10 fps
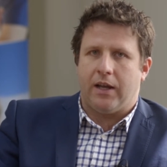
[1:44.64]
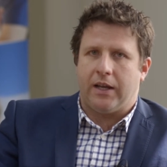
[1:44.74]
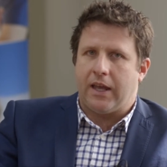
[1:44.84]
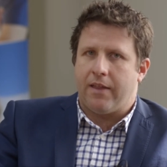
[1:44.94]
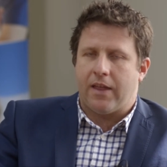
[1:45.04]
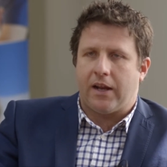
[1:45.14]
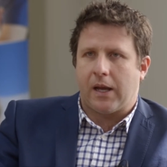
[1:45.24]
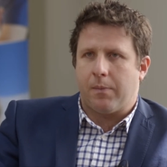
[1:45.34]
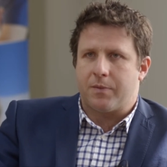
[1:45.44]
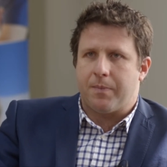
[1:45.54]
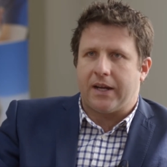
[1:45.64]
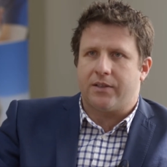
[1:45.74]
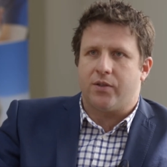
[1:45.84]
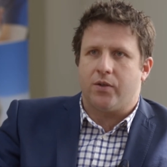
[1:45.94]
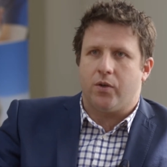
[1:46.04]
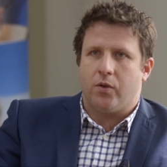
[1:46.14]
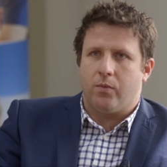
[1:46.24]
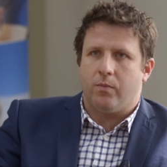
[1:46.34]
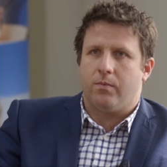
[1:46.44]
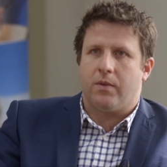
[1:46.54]
again that comes back
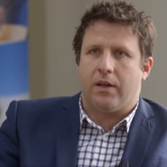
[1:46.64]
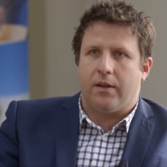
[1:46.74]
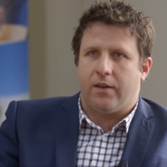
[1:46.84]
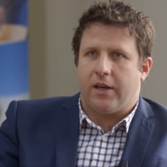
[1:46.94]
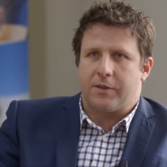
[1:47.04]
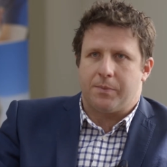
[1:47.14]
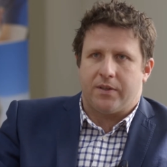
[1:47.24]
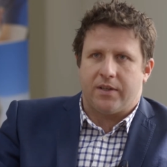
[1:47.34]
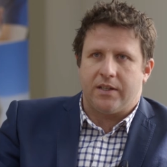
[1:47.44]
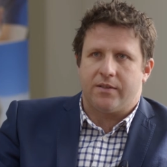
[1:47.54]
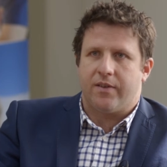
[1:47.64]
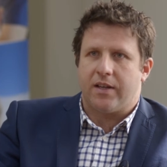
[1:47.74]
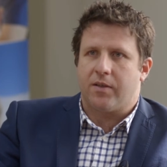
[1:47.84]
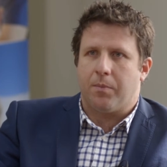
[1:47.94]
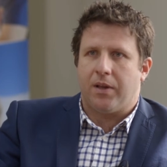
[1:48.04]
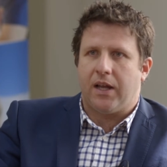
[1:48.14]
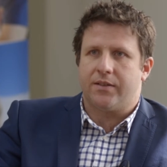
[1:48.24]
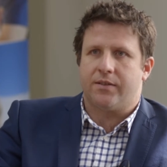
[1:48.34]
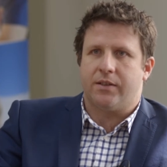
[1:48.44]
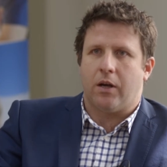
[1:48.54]
to the expertise of Asset
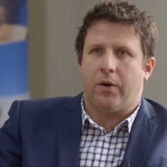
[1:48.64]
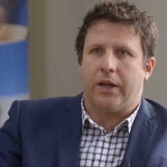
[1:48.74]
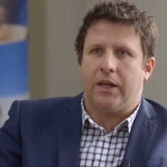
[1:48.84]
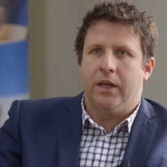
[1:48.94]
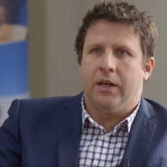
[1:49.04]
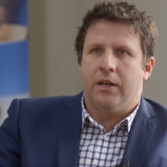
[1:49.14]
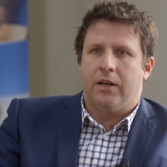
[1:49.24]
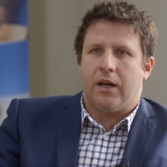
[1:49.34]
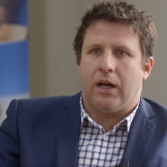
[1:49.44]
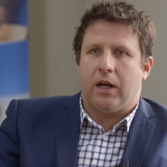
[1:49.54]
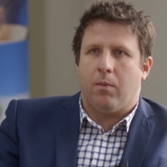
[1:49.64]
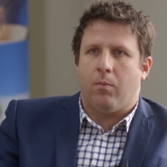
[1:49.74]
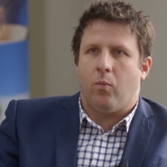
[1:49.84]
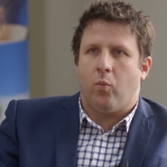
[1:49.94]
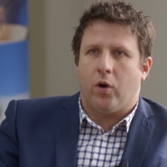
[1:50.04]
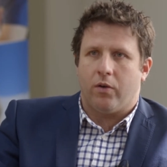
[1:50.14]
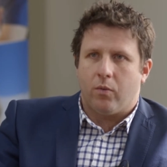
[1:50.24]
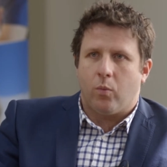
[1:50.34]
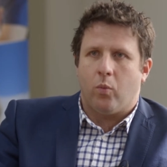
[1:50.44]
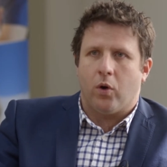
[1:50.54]
Plus, knowing
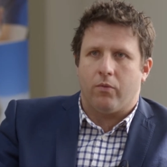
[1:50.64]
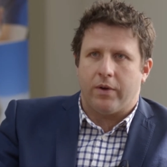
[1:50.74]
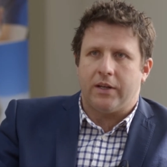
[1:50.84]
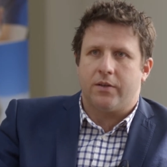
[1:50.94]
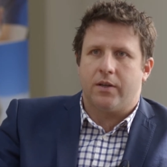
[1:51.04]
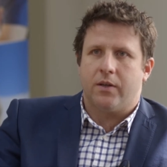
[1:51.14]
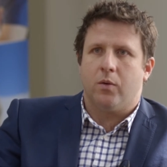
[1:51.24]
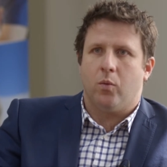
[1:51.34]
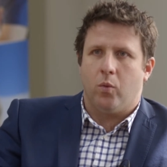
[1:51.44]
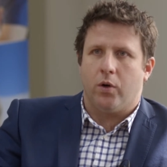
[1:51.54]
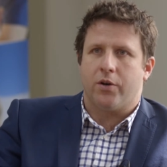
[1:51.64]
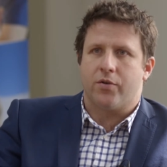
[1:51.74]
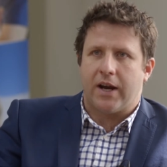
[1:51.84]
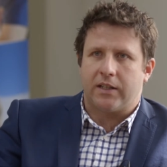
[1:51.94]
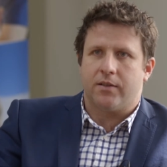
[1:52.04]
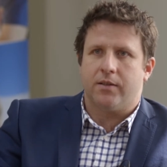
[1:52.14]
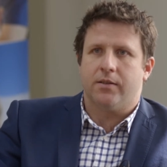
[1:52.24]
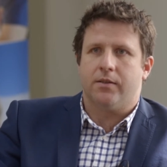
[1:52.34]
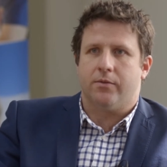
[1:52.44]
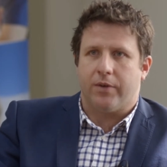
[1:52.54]
what rent would attract
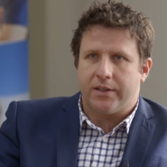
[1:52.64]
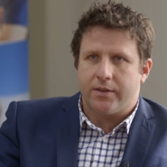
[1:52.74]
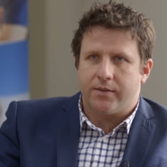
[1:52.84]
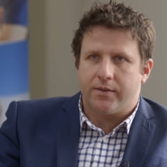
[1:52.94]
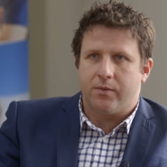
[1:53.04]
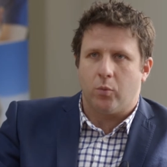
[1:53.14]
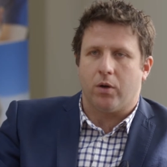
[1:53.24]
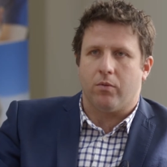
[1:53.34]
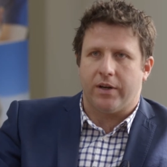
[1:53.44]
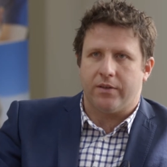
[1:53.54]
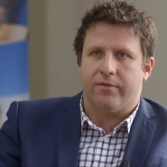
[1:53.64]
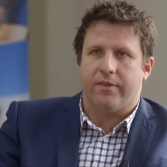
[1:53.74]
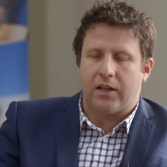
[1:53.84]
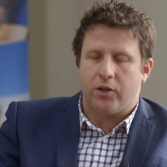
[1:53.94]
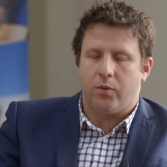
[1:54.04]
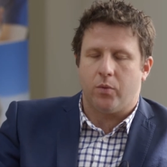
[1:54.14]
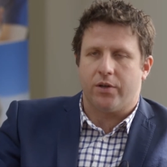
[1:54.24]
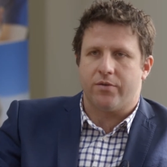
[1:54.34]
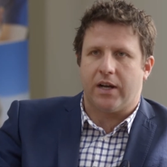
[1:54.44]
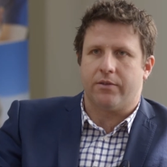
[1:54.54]
renters, what rent value would
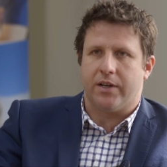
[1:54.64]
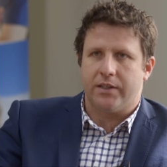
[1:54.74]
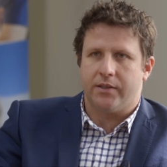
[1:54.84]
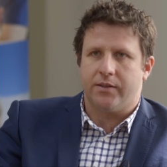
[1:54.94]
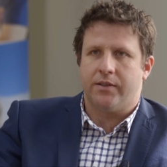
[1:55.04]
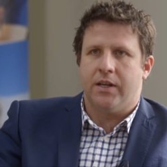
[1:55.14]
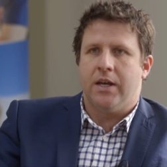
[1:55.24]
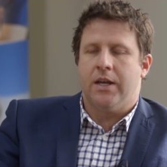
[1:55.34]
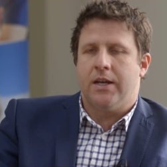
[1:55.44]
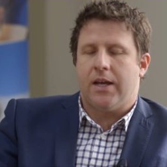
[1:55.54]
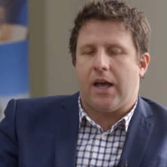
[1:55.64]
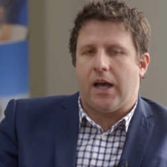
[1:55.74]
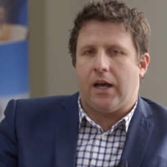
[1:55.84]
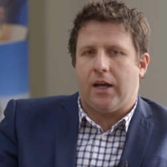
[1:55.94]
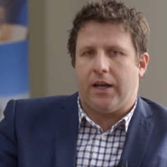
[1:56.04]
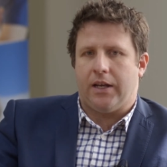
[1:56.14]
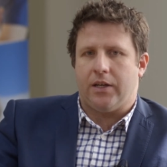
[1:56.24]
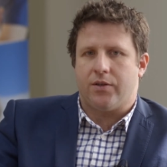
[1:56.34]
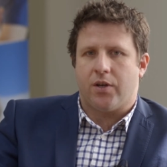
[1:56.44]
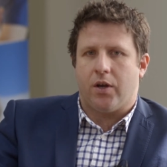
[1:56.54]
attract renters, and
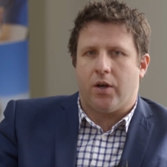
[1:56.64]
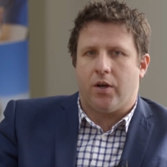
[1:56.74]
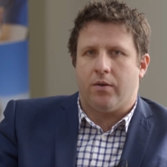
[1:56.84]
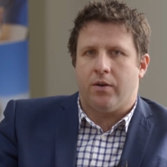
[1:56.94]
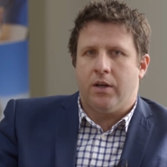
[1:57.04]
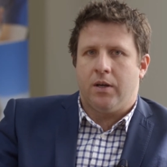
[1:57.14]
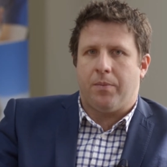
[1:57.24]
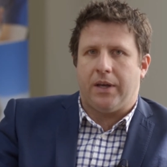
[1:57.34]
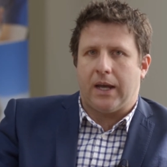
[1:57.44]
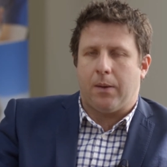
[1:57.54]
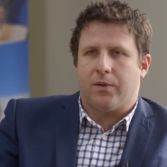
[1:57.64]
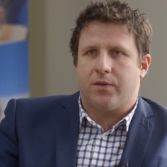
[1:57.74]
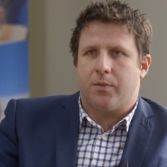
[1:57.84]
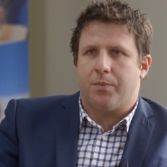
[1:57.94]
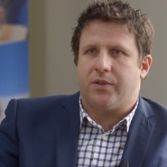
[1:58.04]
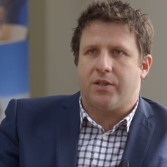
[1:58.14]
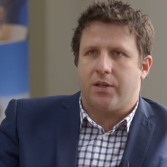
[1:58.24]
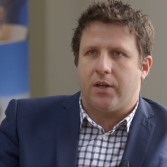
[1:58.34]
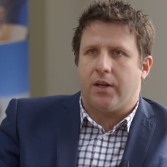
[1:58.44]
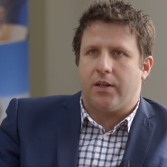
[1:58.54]
in turn being able to
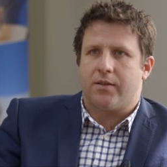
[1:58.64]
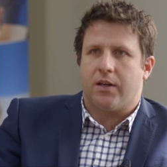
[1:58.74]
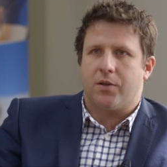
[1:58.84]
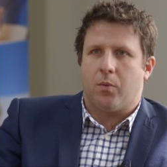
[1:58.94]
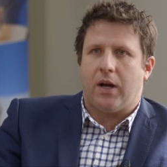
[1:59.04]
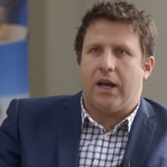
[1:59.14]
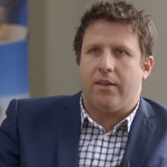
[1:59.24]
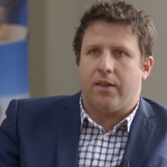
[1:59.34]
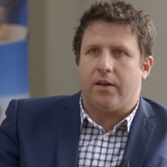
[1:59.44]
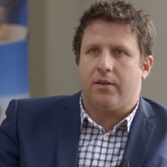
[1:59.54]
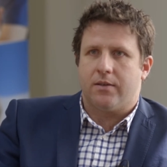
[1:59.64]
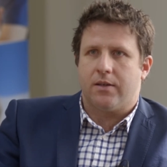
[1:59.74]
position it in such a way that